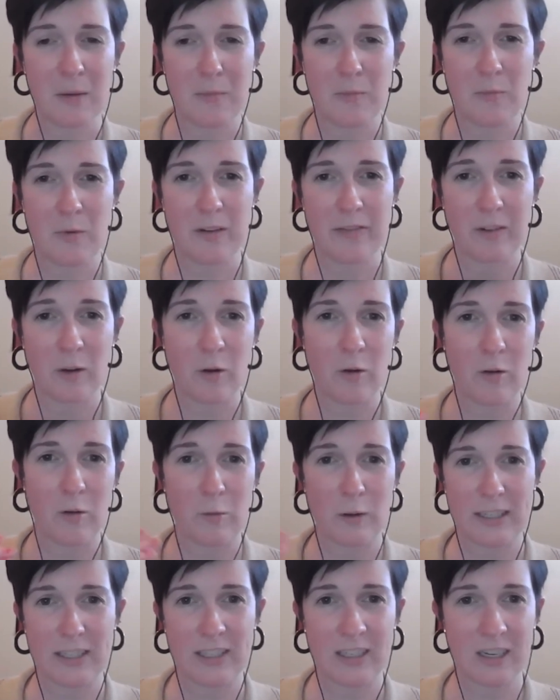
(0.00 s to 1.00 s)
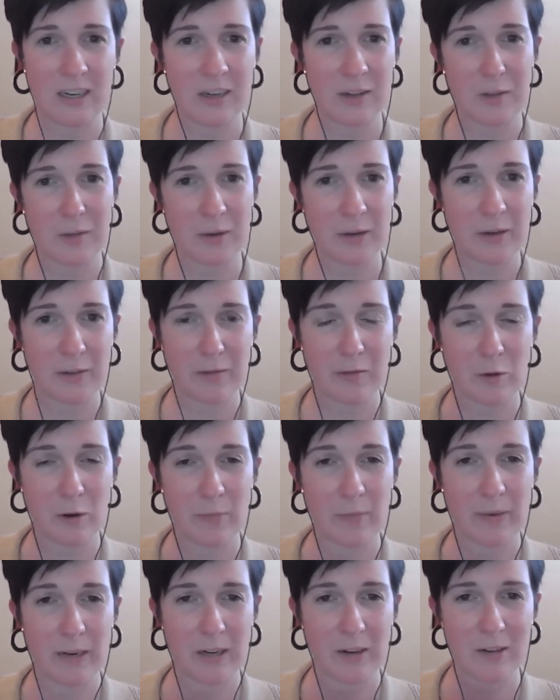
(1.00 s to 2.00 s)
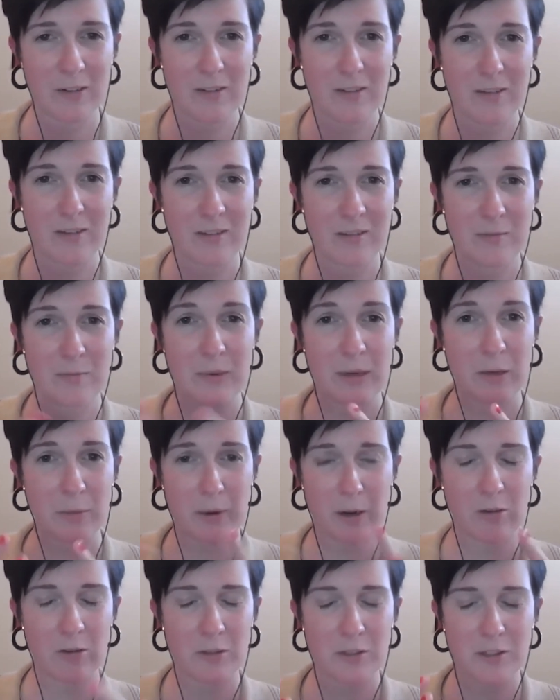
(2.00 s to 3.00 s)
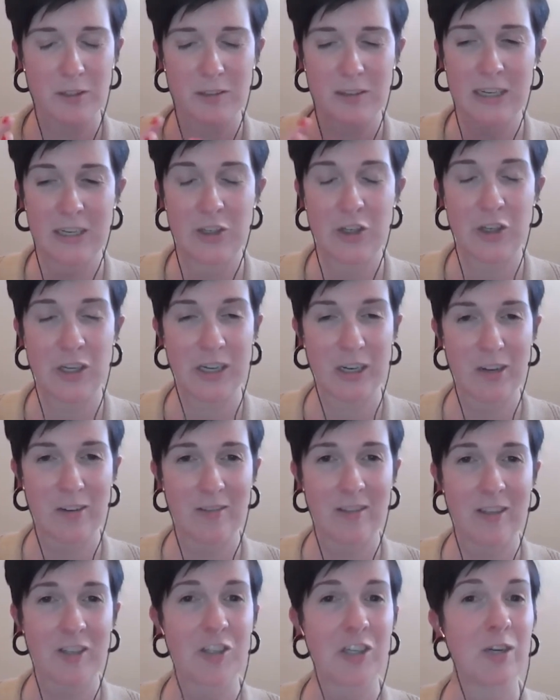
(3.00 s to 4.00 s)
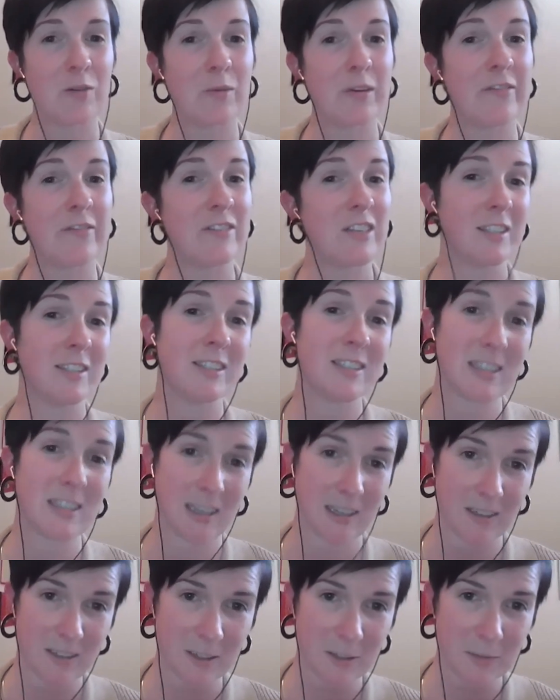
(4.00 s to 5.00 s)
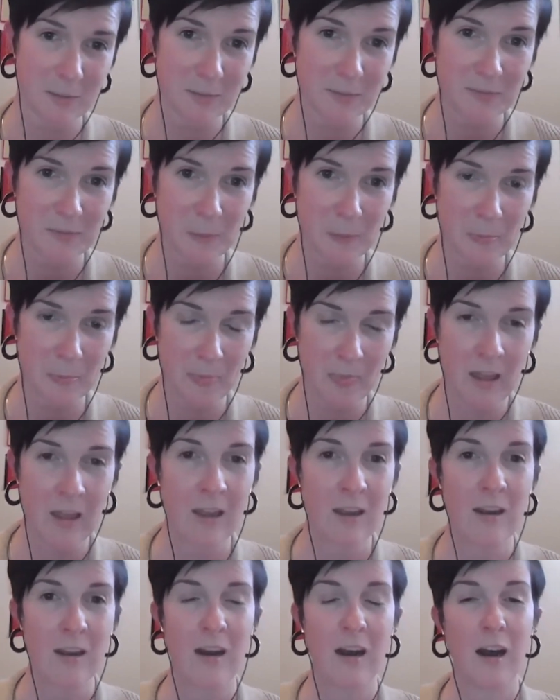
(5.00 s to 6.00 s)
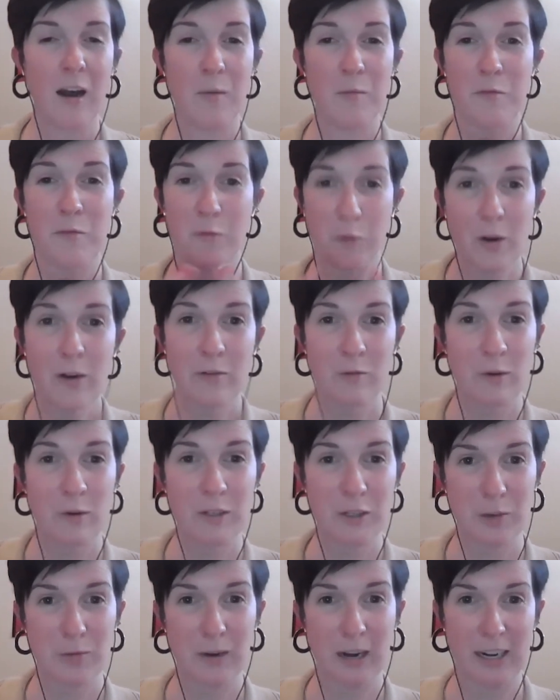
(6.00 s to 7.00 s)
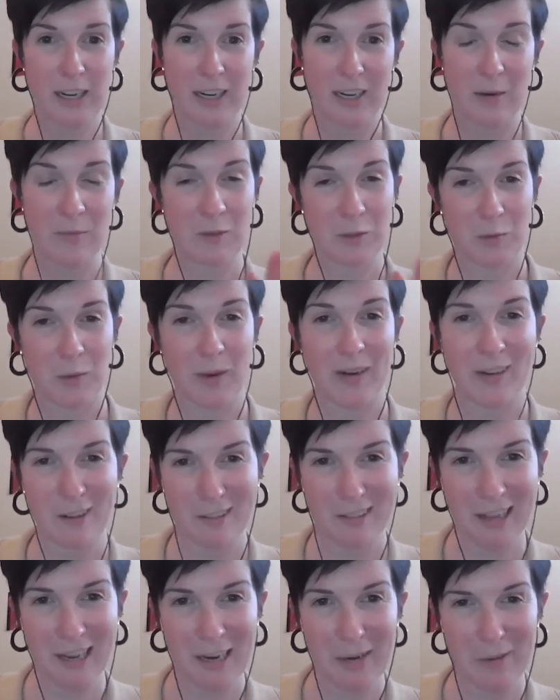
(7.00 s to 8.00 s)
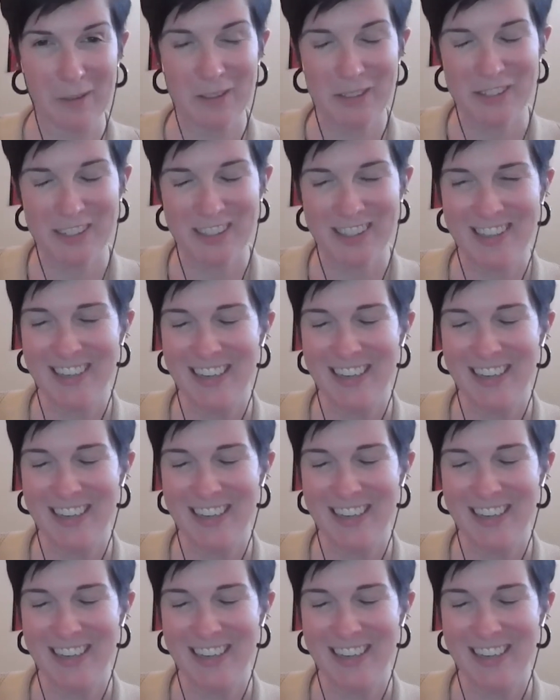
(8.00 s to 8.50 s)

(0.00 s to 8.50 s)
We've always done 3 to 4 beer barrels each year. This year, we've done 6, 4 of which are ready. I'm just waiting on labels.